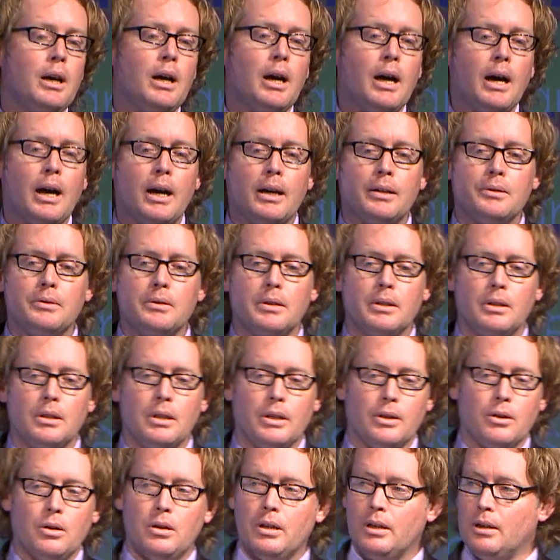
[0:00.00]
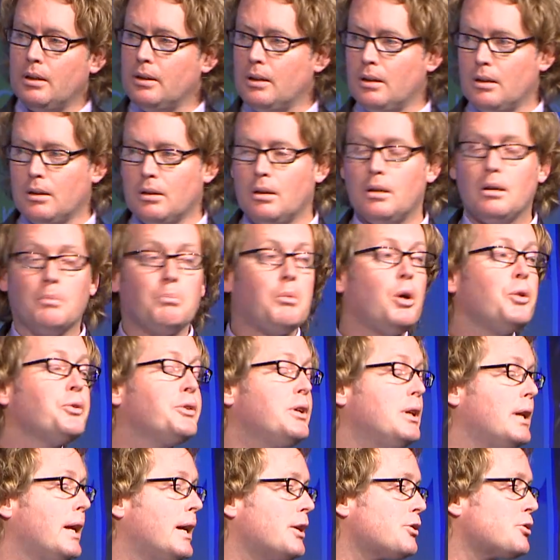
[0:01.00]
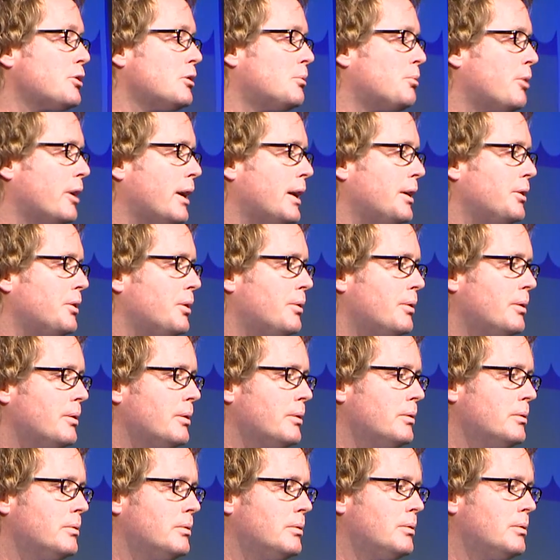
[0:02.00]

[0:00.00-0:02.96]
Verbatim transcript: uh, a, a multinational brand owner,